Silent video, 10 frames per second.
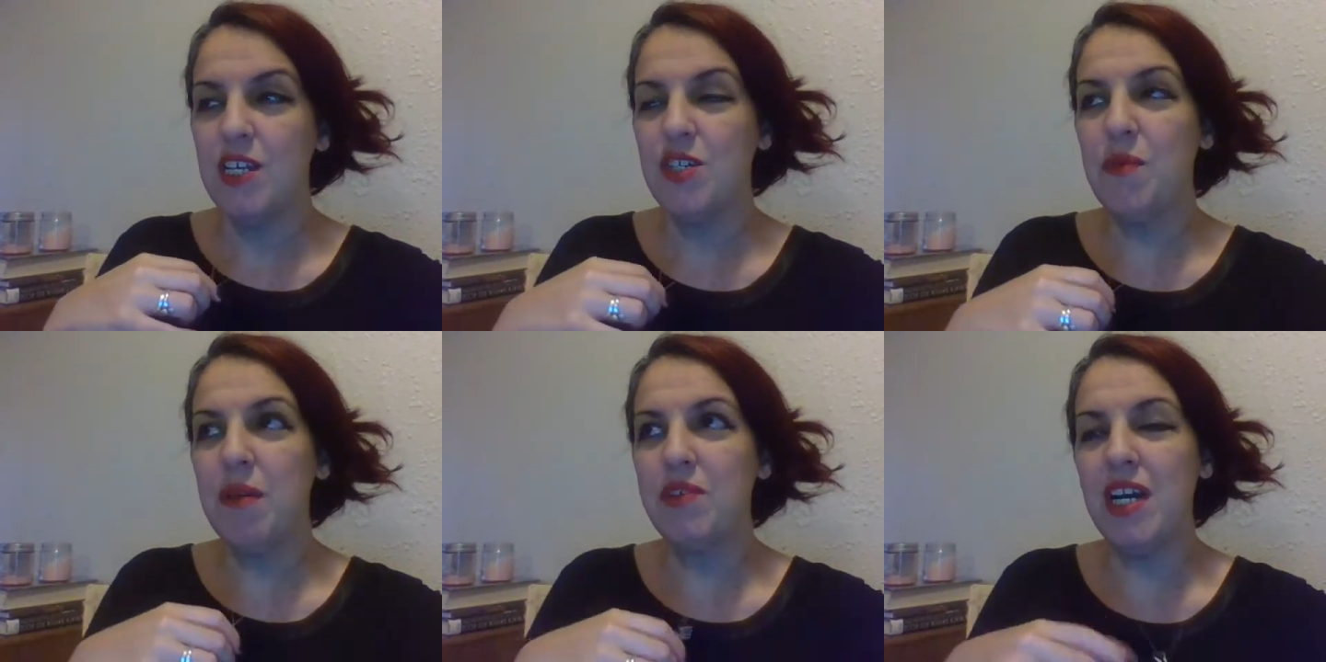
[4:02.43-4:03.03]
So
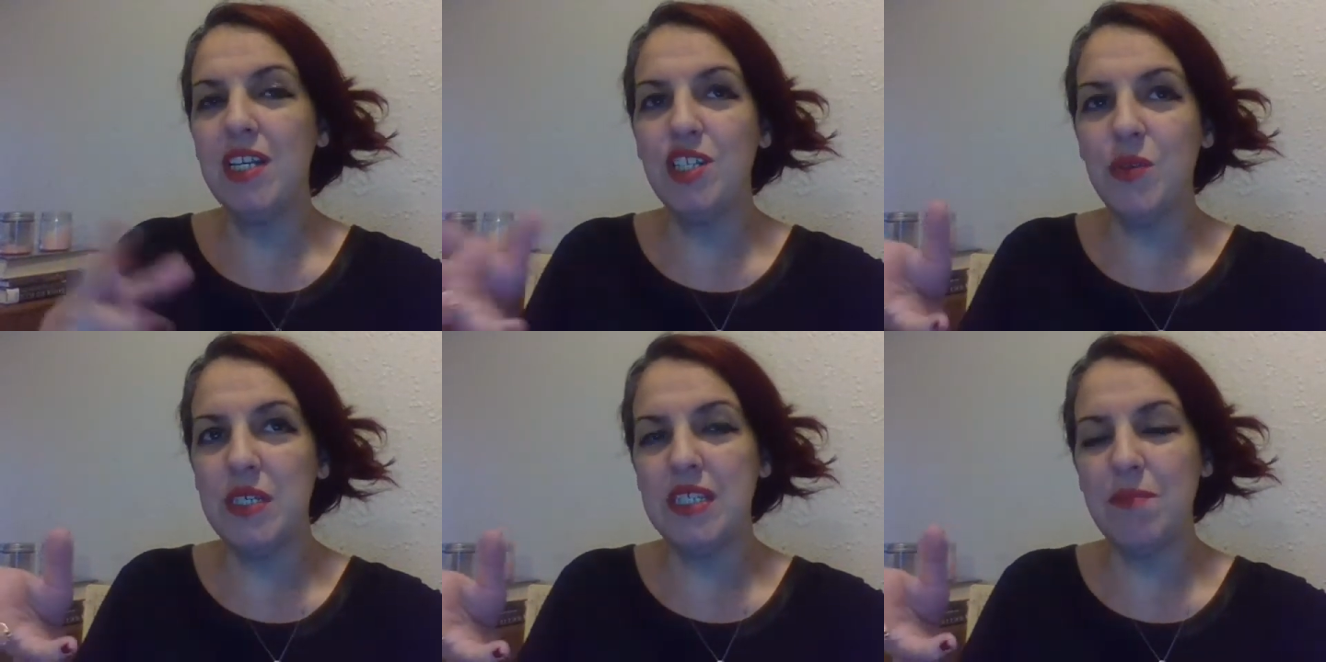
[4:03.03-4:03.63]
what I'm trying to
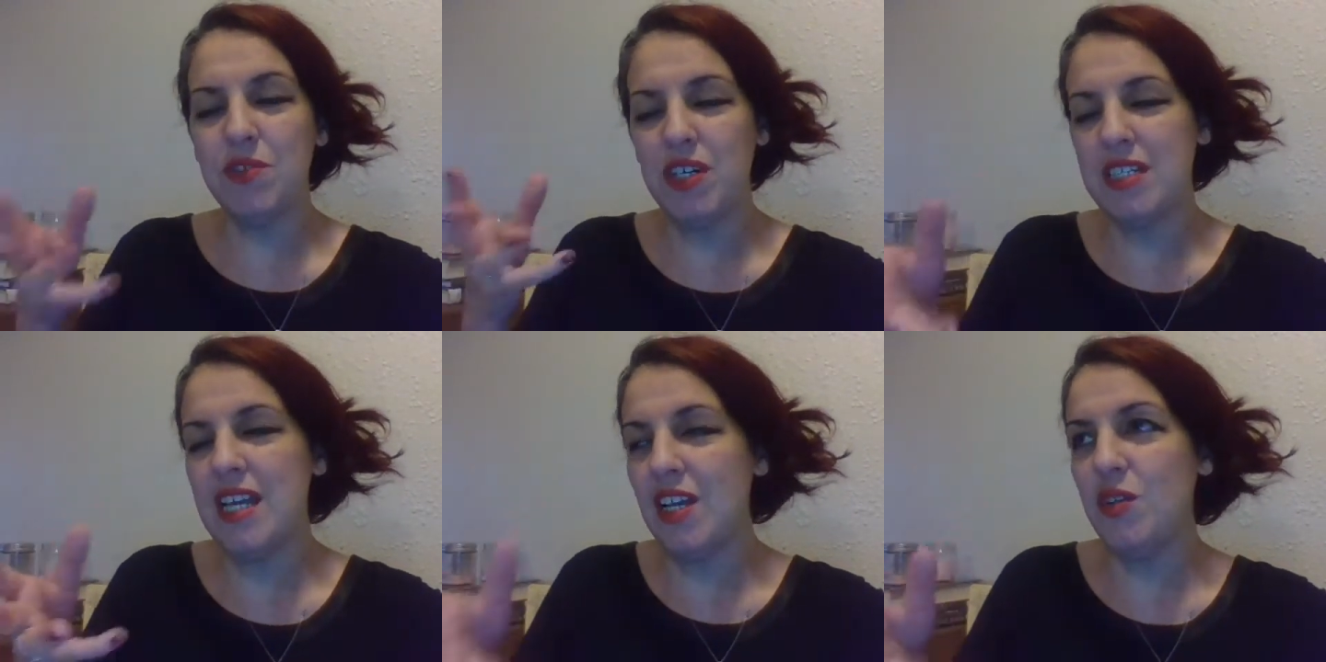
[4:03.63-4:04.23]
do is I'm trying
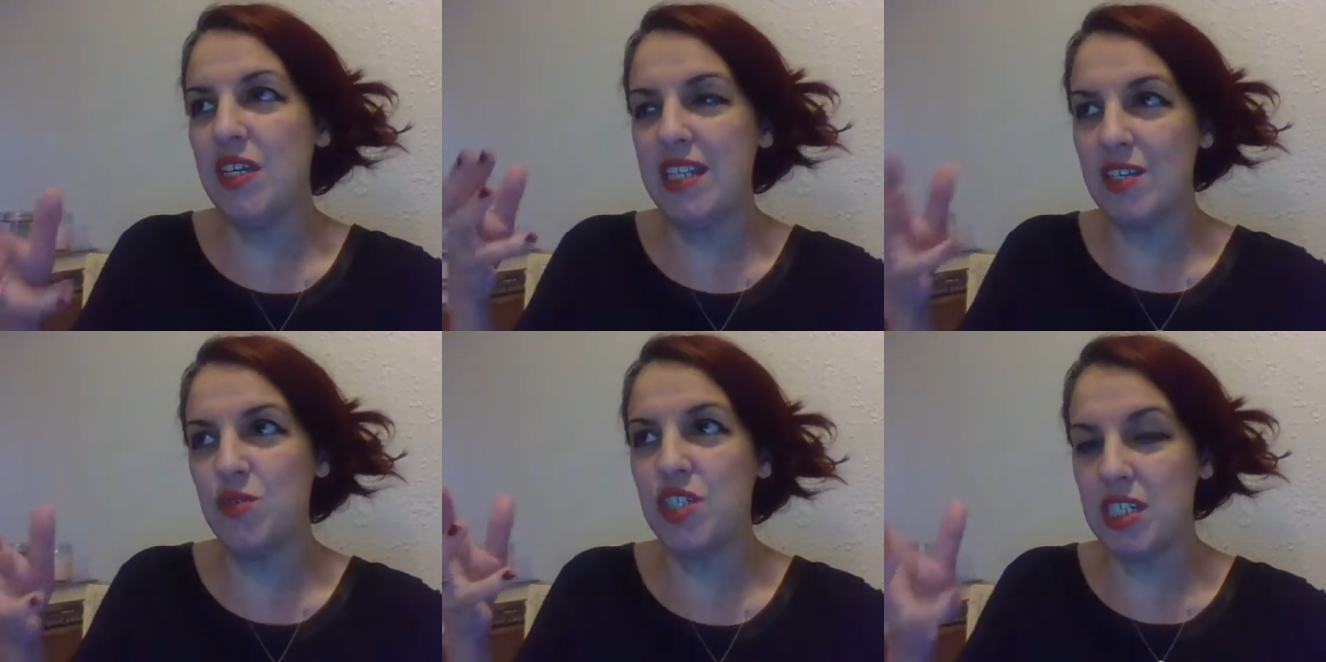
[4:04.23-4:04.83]
to tell you that
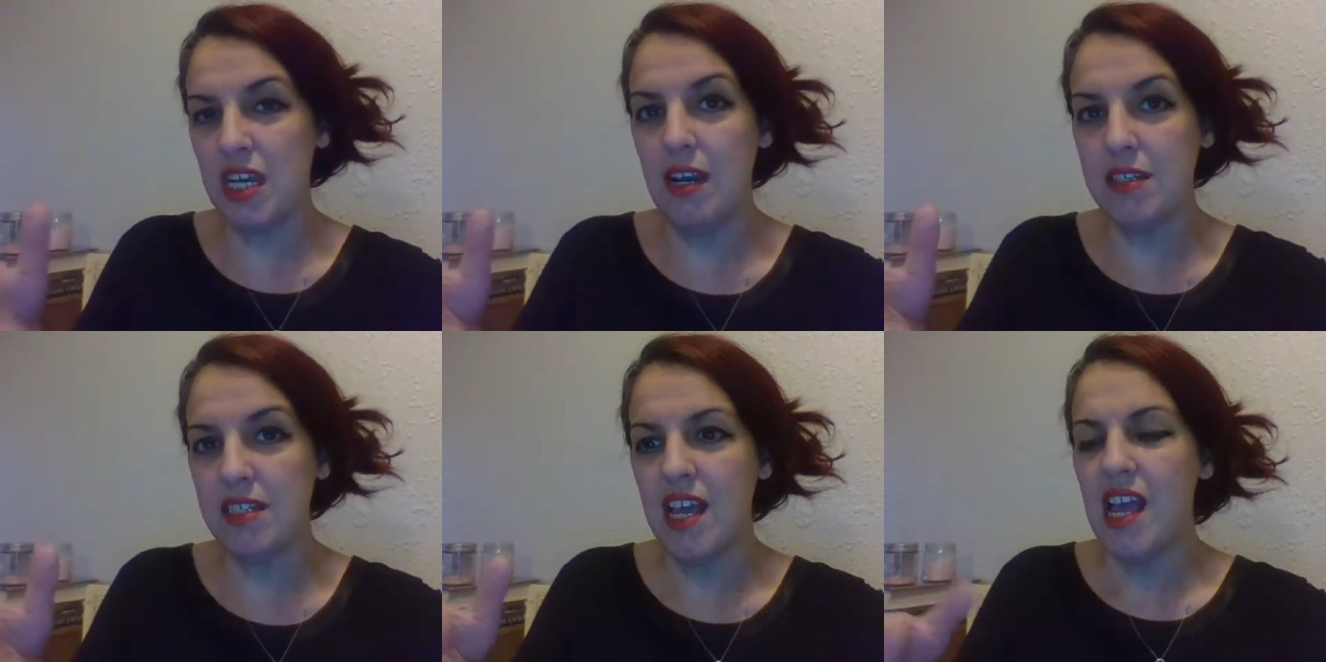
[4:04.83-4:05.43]
that's what she
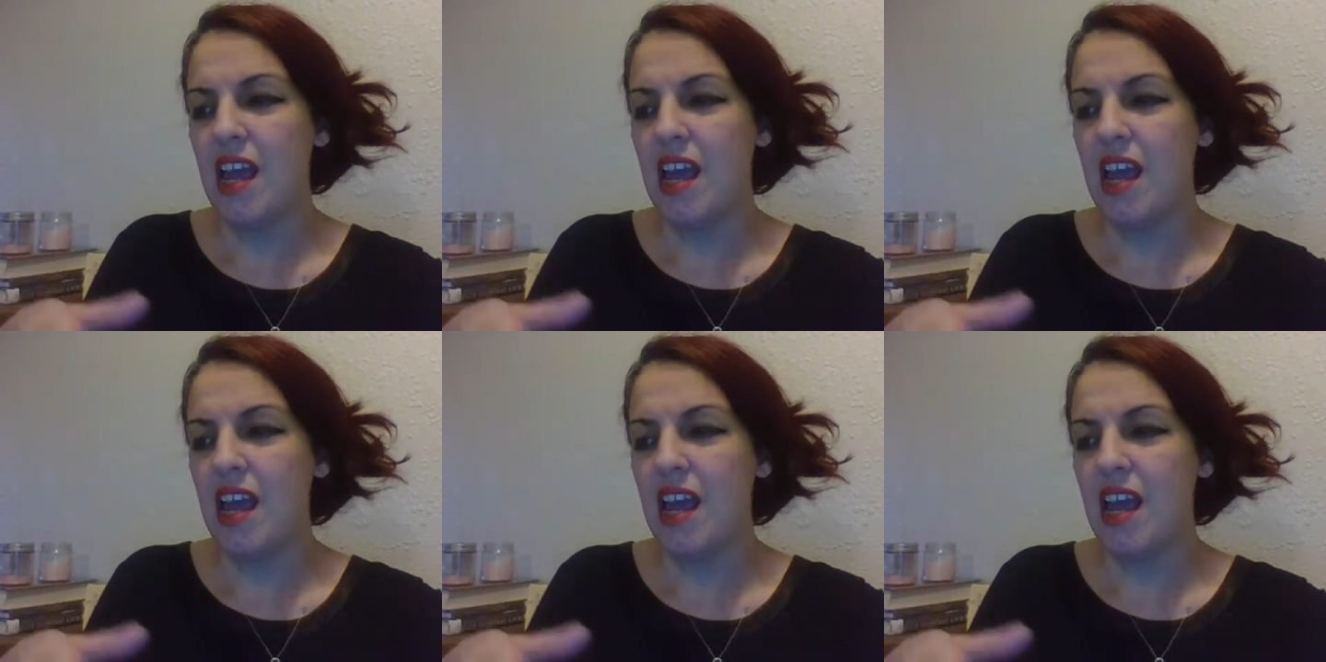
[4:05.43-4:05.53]
does.